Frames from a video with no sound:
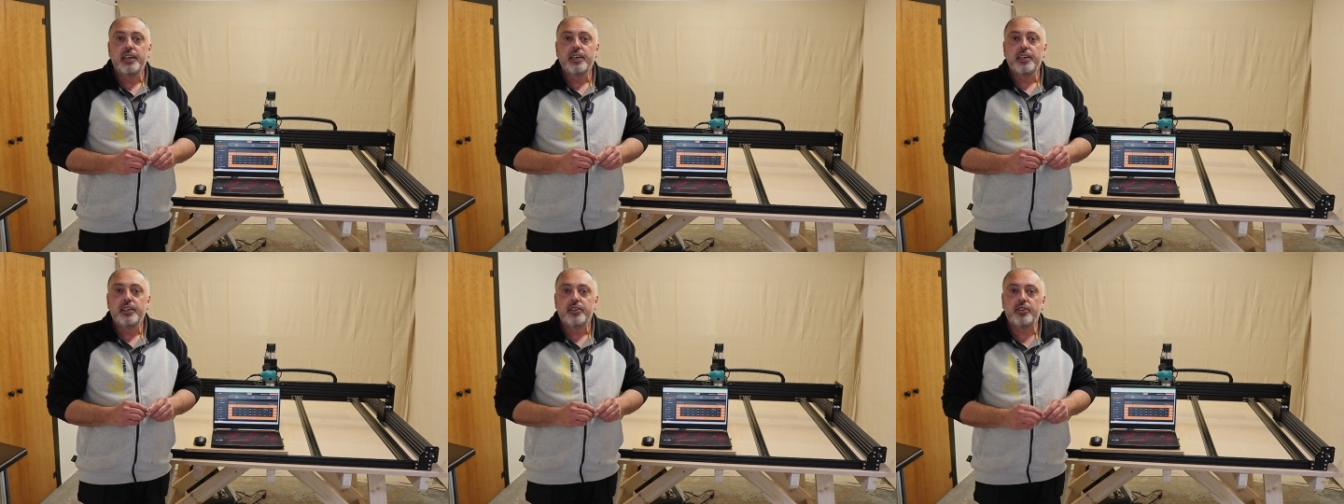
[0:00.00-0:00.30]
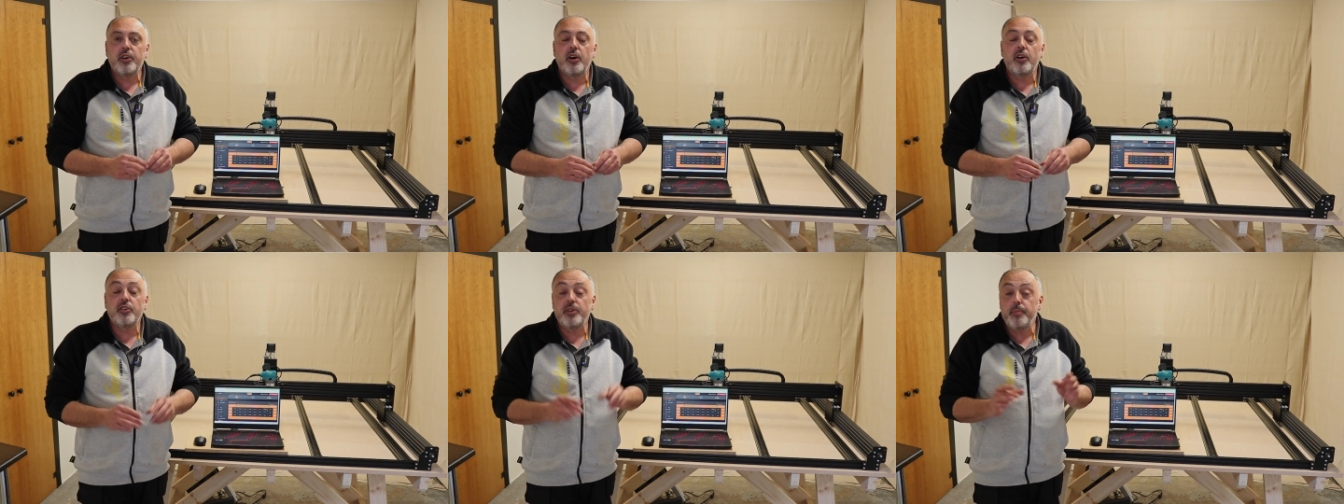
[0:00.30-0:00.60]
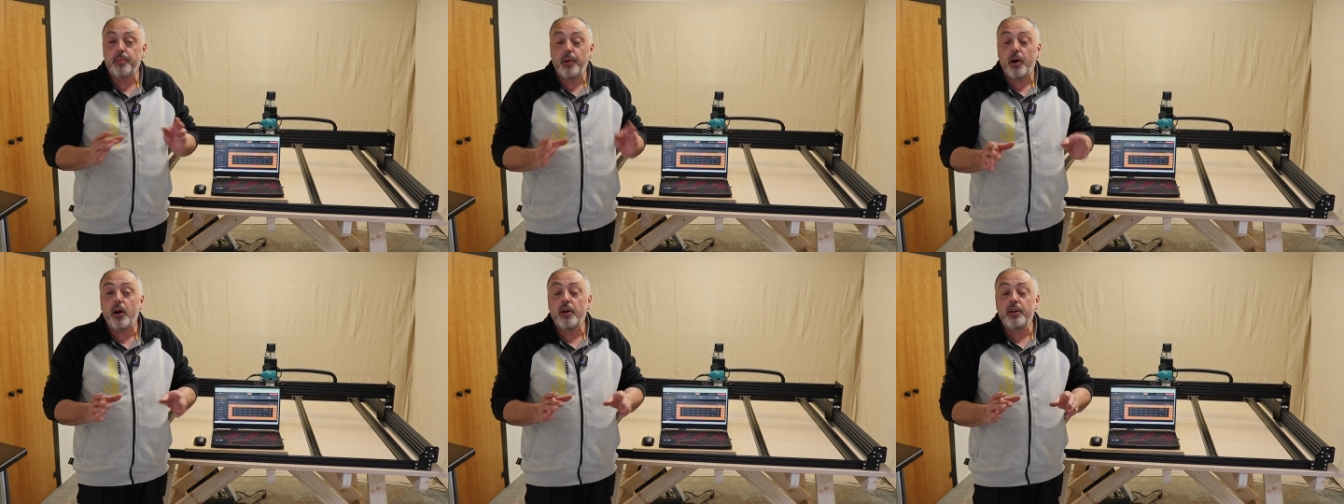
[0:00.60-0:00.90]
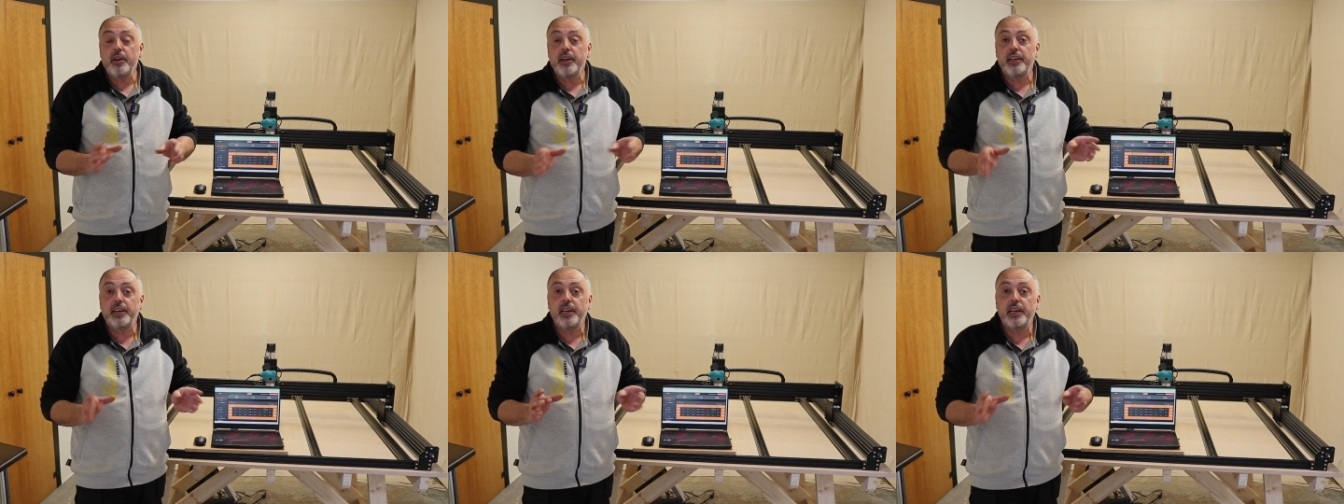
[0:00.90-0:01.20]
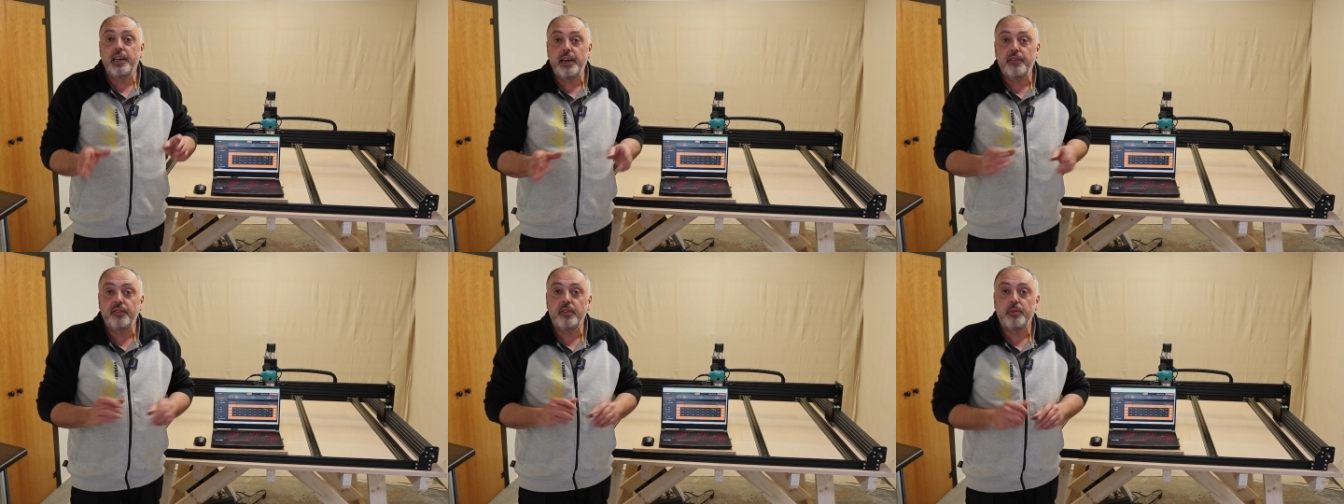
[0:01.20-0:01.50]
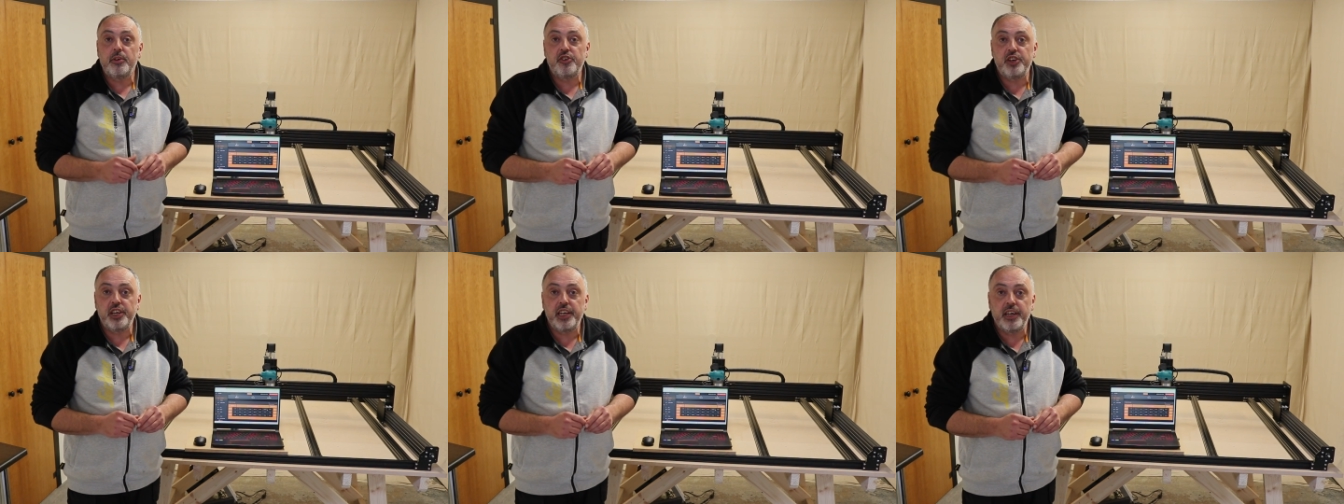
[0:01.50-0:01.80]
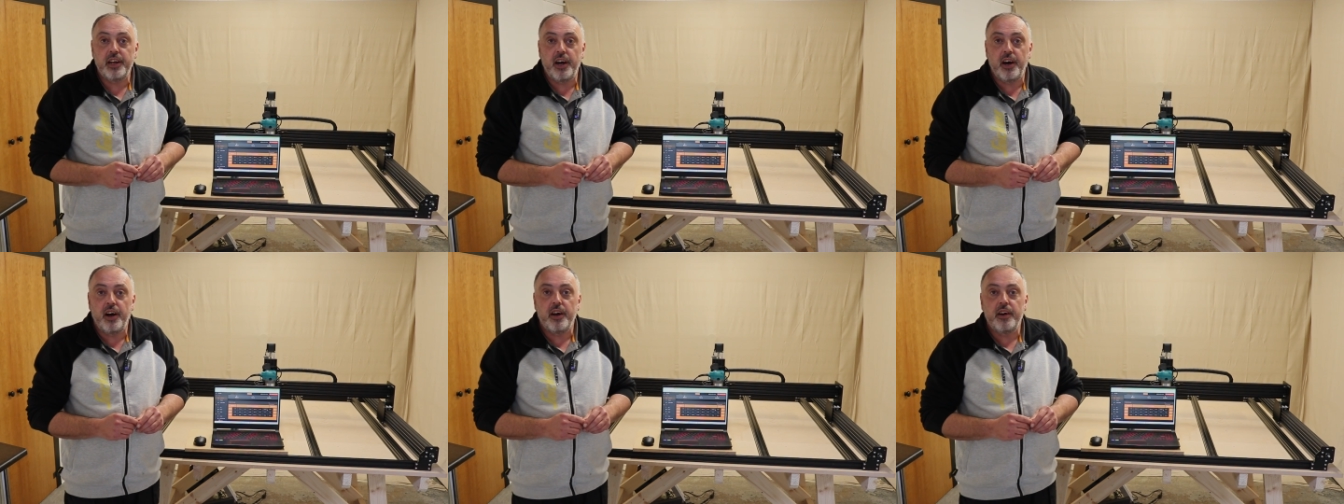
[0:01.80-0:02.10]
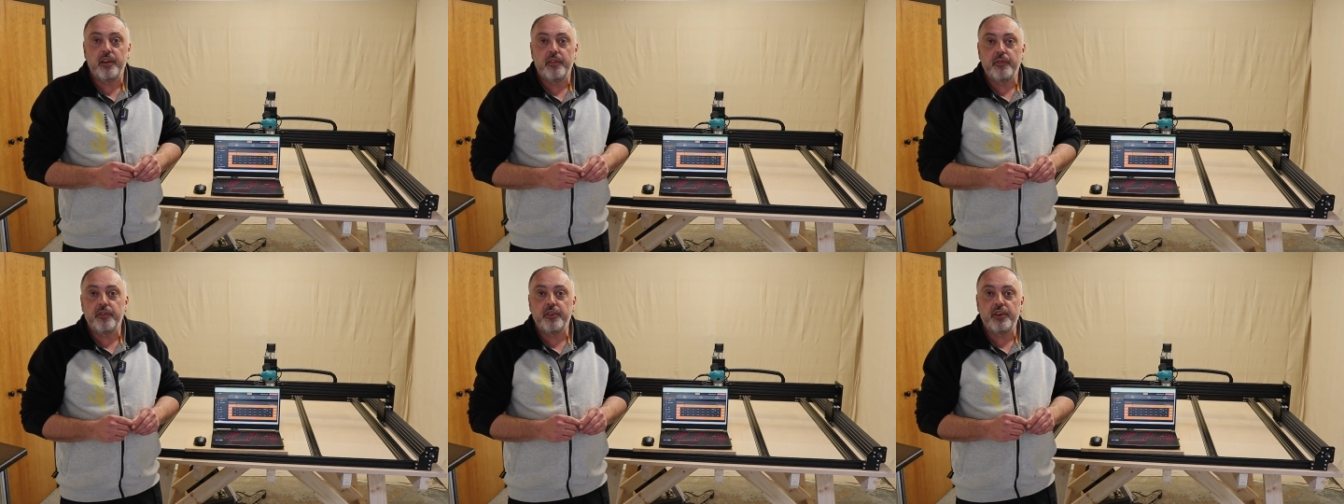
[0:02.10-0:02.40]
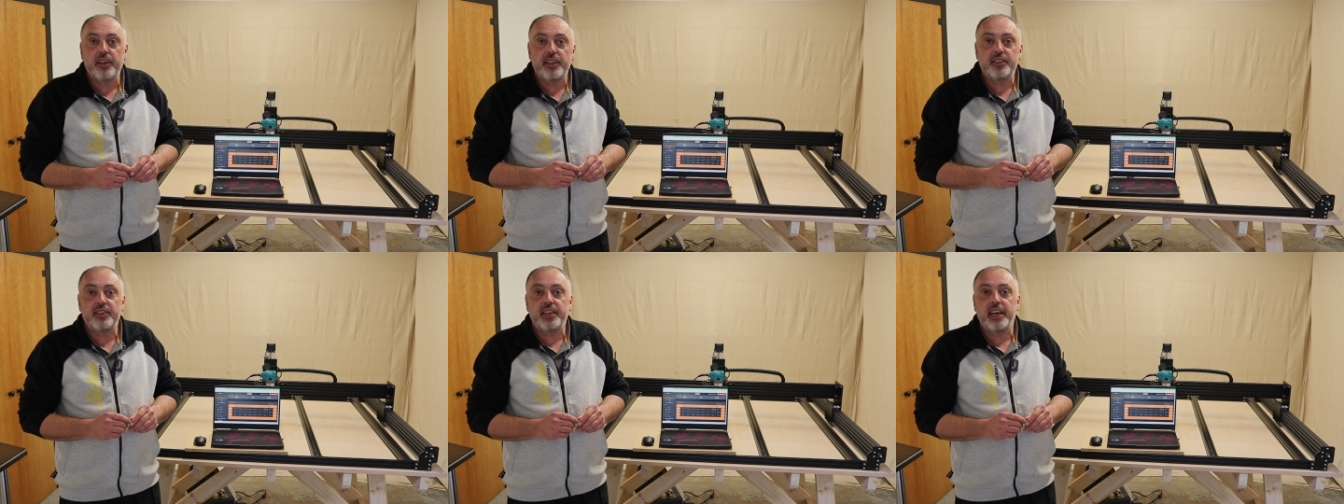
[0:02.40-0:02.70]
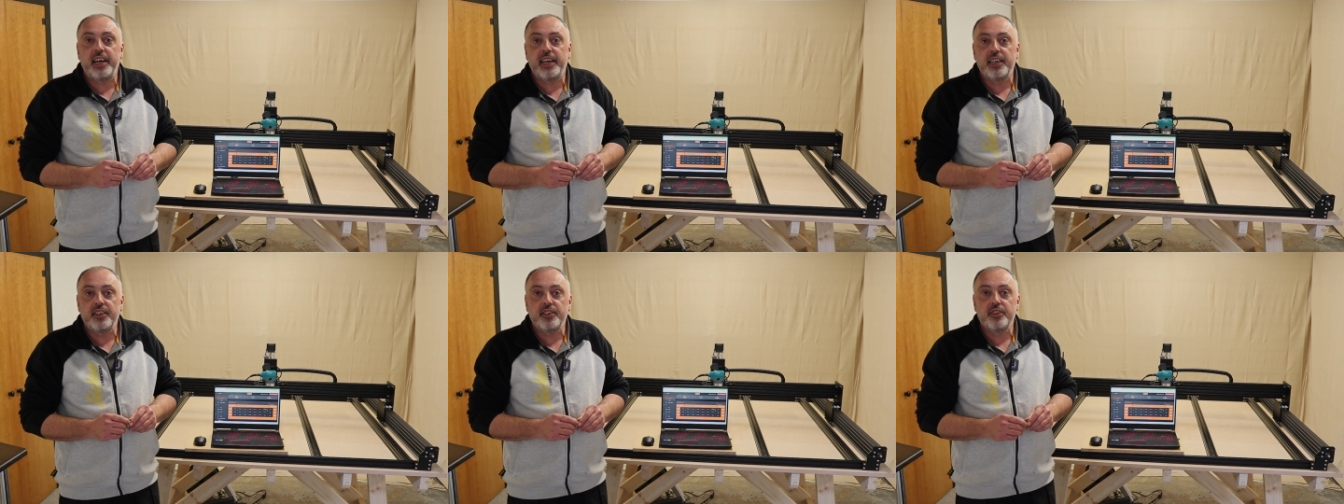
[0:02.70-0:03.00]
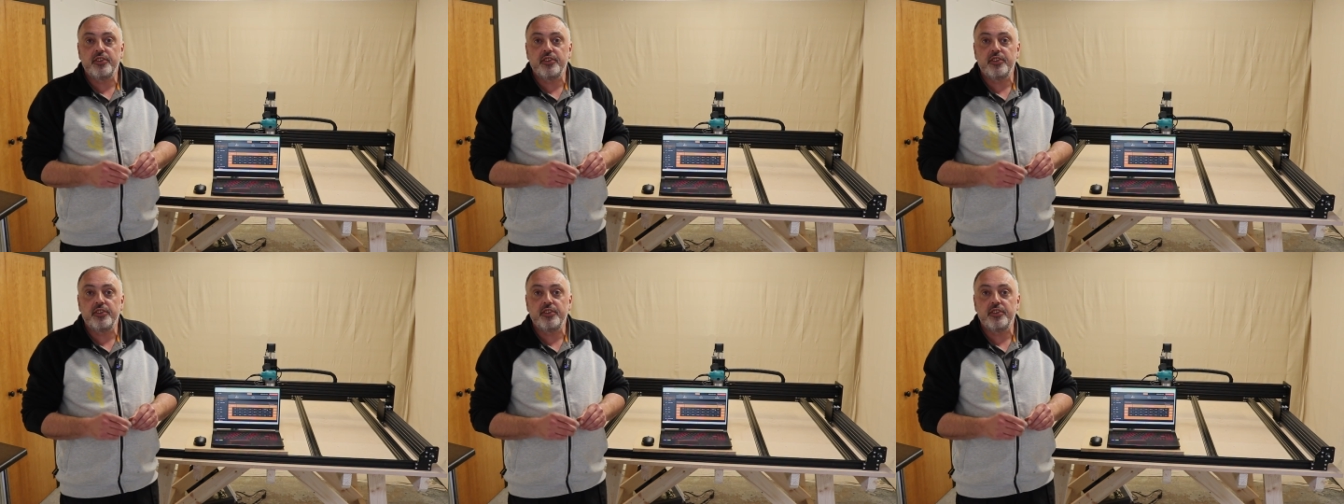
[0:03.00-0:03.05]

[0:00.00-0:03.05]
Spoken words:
So it's important that you leave the machine on for this stage.